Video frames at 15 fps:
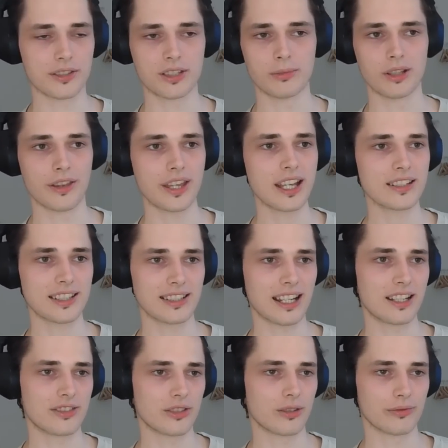on similar things, and
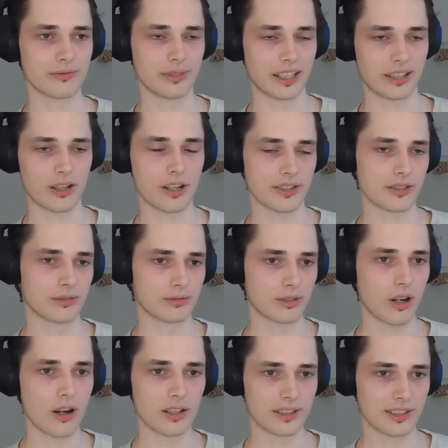they sort of like also
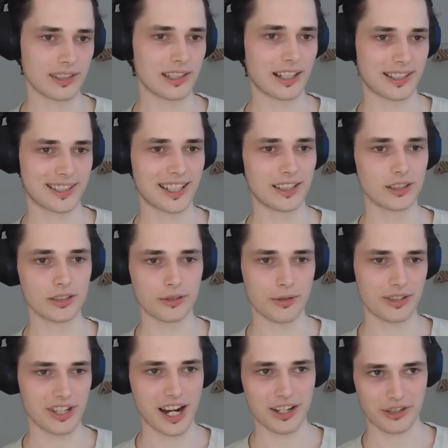call these like single
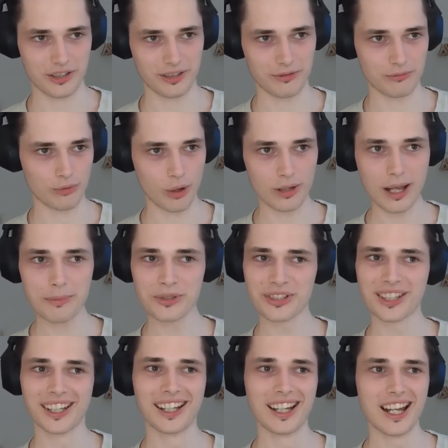transaction rollups.